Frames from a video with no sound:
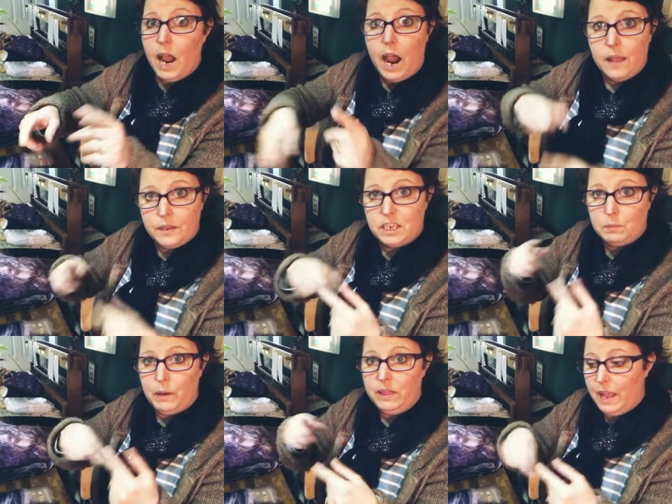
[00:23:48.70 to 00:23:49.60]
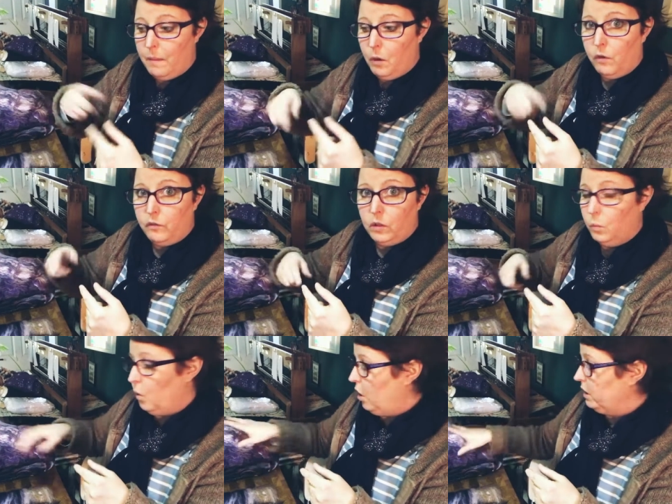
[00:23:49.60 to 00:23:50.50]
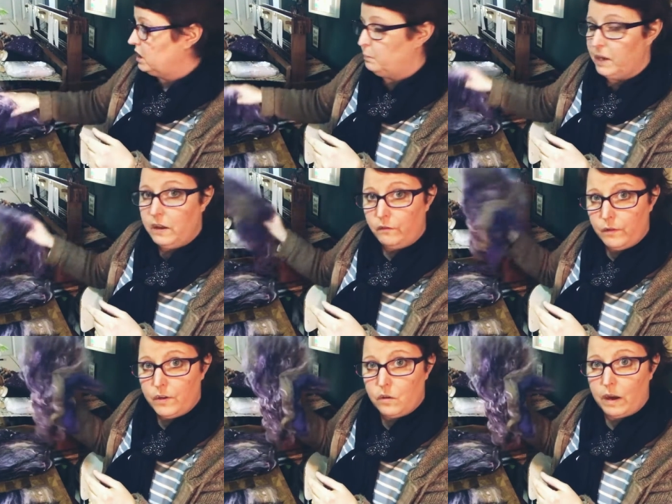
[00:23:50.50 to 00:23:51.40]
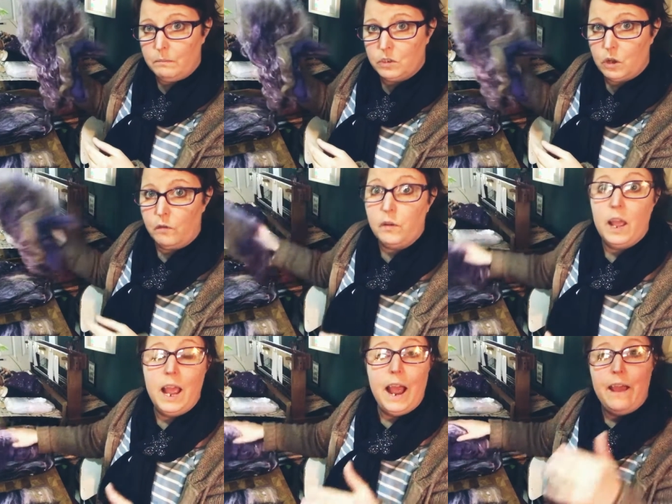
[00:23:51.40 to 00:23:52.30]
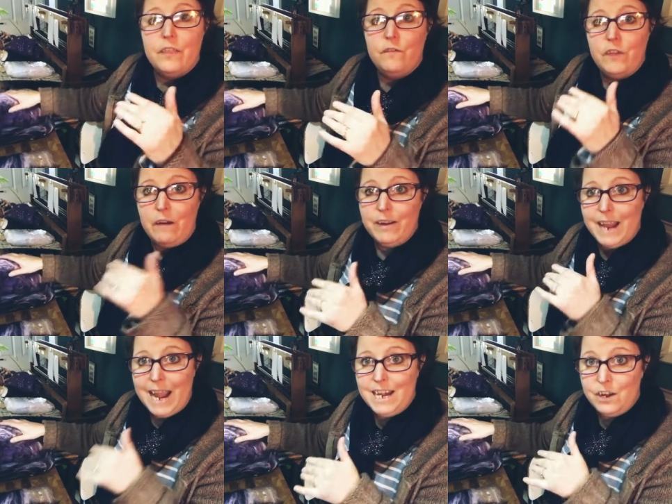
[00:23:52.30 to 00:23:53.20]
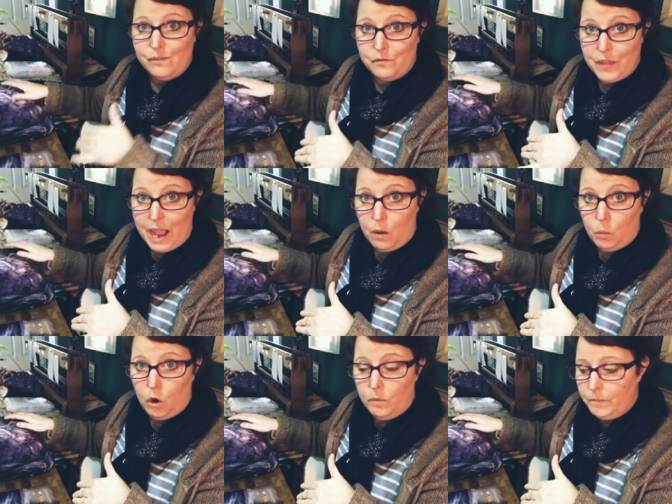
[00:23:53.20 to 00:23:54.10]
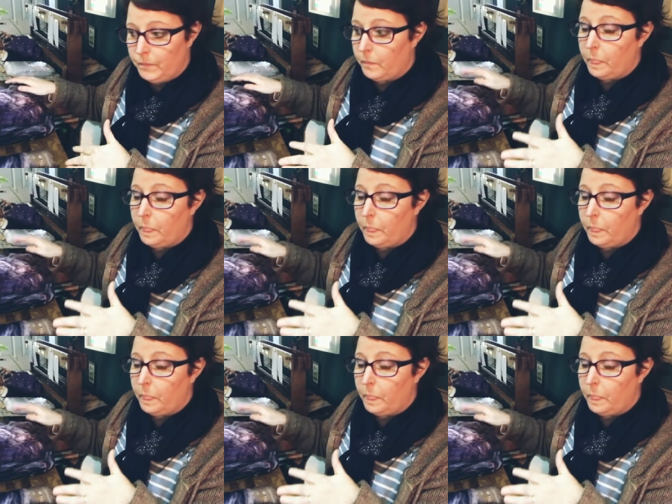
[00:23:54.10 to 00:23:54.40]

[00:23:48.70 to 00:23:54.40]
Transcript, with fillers: and then spin them off on one spin your 50 grams off at the very end of that one